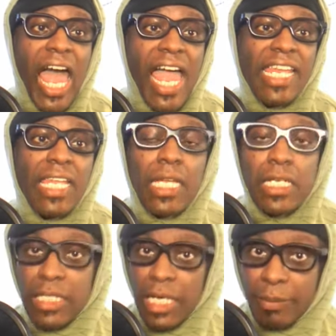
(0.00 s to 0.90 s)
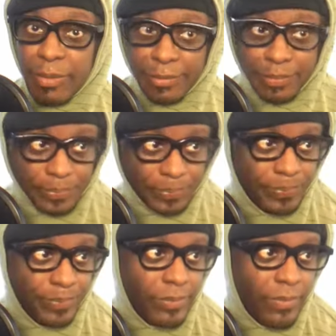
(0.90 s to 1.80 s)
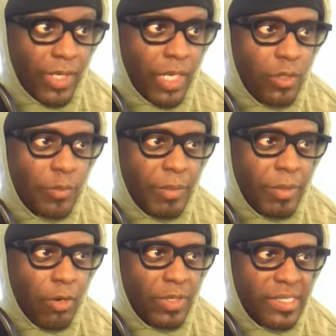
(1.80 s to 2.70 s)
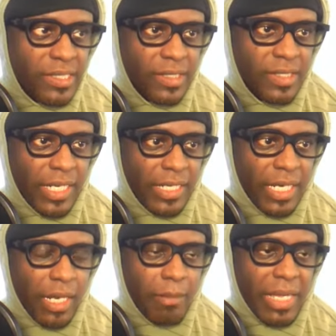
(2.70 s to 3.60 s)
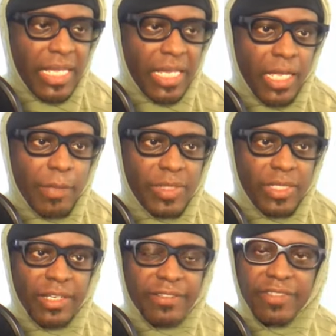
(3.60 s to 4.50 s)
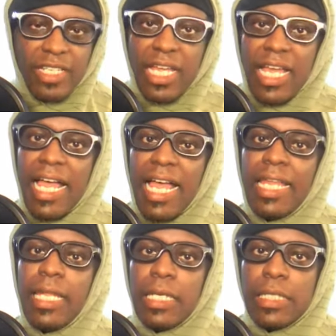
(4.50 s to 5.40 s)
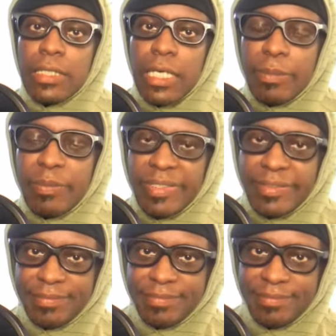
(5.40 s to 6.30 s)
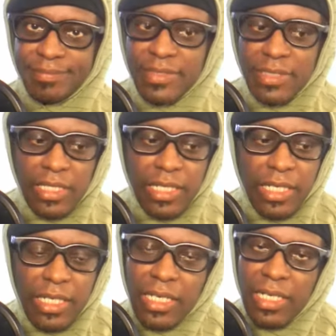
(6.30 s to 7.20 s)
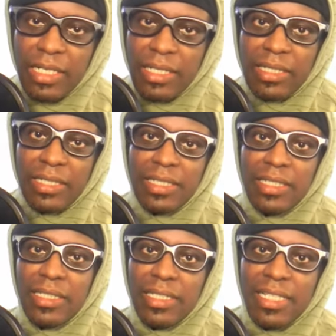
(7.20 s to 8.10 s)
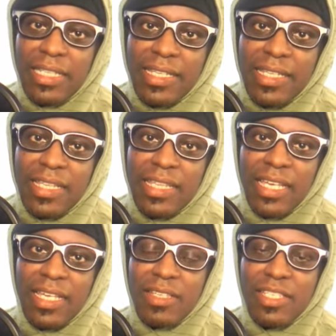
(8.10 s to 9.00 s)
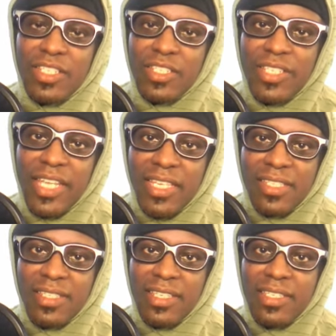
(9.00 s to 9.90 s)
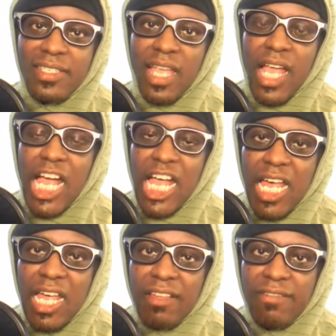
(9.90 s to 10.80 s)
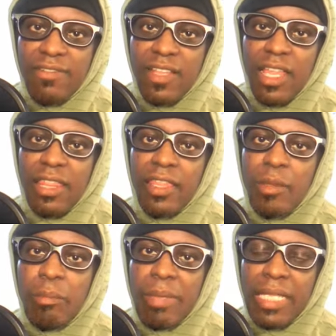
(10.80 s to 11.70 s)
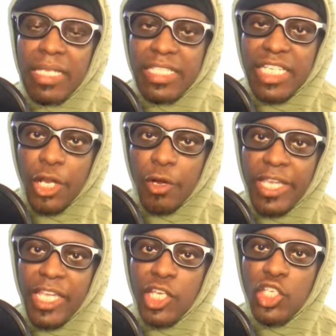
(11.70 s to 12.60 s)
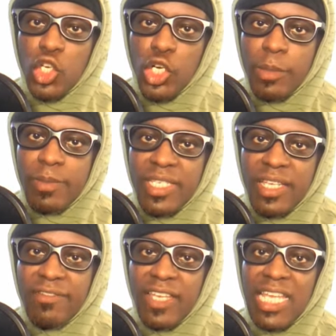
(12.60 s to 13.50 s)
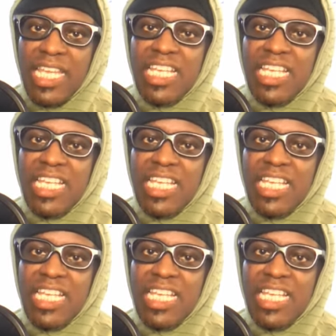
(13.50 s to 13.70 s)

I looked up. I know people are always saying that I'm making up stuff. I looked up uh, uh, statistics of the military in terms of